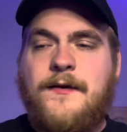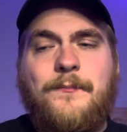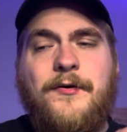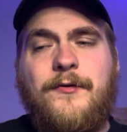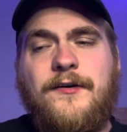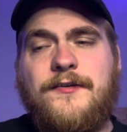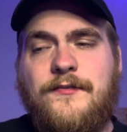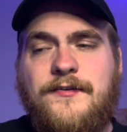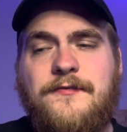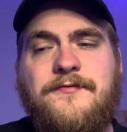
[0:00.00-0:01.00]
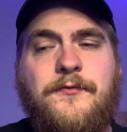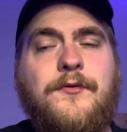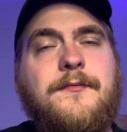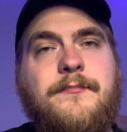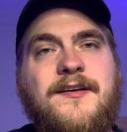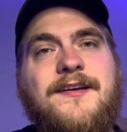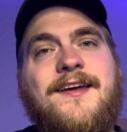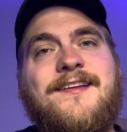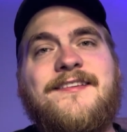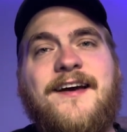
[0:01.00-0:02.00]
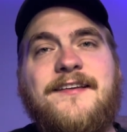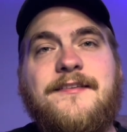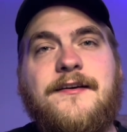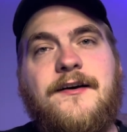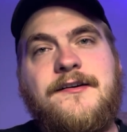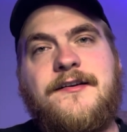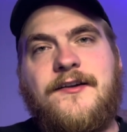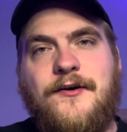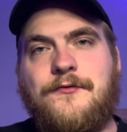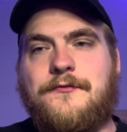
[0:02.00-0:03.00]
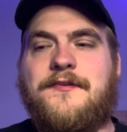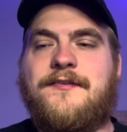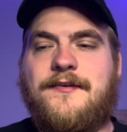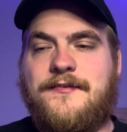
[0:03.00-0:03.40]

But we also see four big enticing unknowns, it